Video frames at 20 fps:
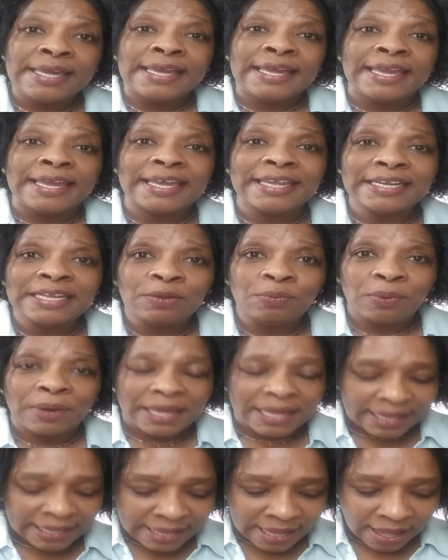
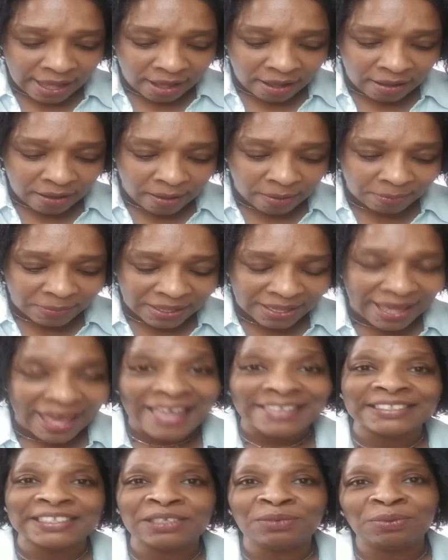Anyway, um,
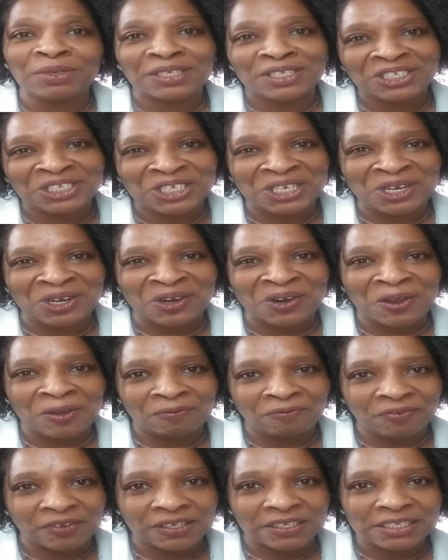I did want to share a
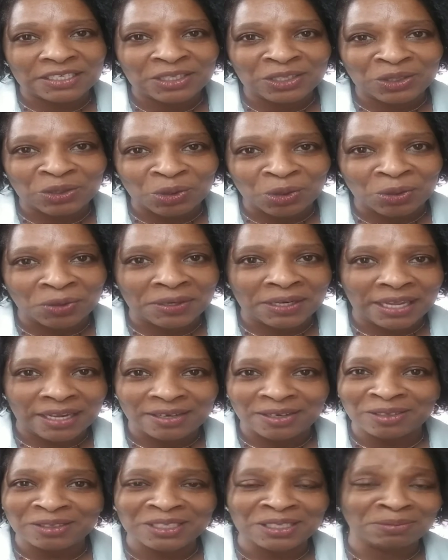funny story. I
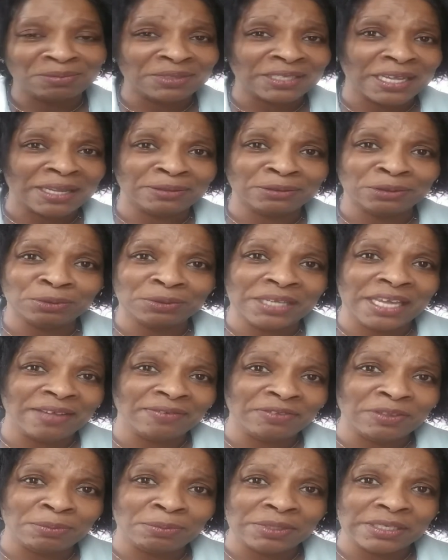know sometimes we
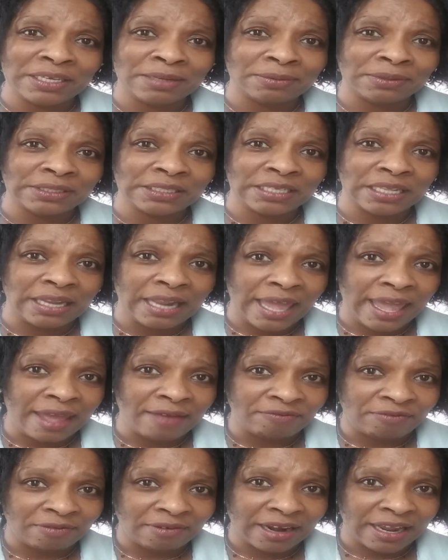have to be able to
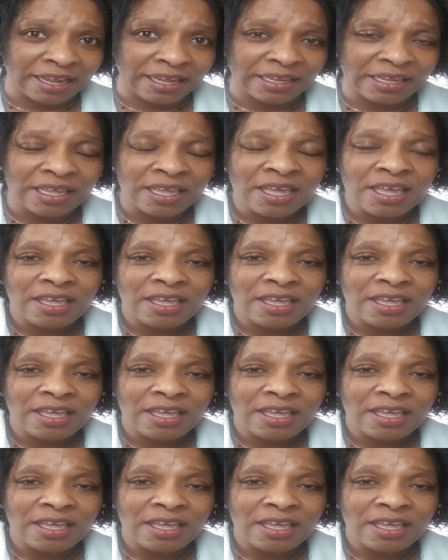laugh, right?